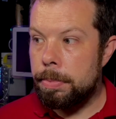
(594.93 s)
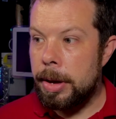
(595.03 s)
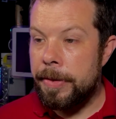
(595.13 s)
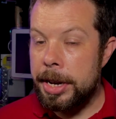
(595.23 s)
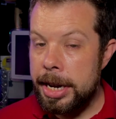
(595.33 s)

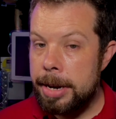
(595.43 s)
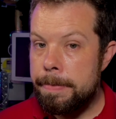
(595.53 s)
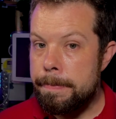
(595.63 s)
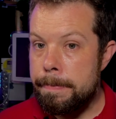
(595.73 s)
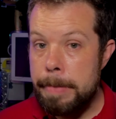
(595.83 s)
If it did,
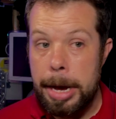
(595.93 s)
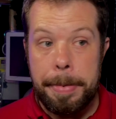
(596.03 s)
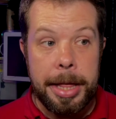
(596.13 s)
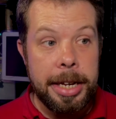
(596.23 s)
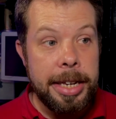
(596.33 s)

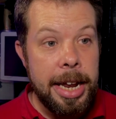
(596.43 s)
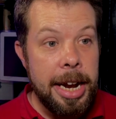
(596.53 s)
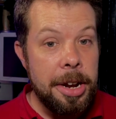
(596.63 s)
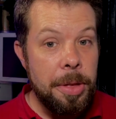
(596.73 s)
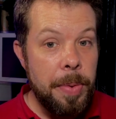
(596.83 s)
maybe they said
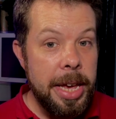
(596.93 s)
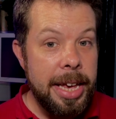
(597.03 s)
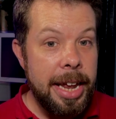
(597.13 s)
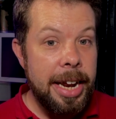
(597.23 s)
end of the week, get